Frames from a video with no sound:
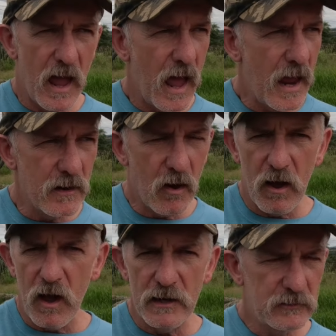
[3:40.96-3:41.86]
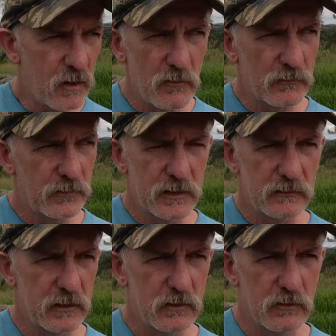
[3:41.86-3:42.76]
And I don't
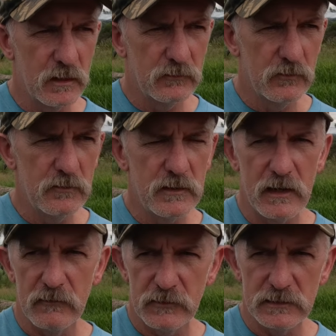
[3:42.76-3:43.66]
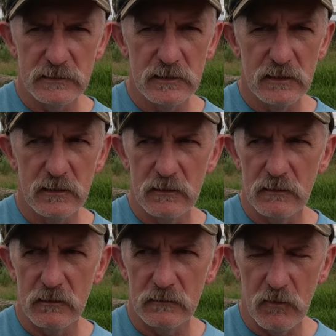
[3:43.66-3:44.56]
think that you can do that if you're sitting
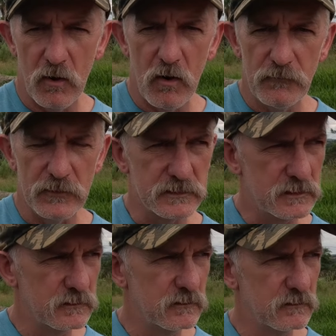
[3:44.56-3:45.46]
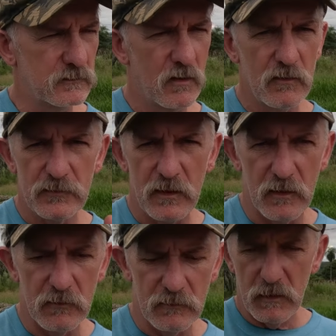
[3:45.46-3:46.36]
in your office, in your condo,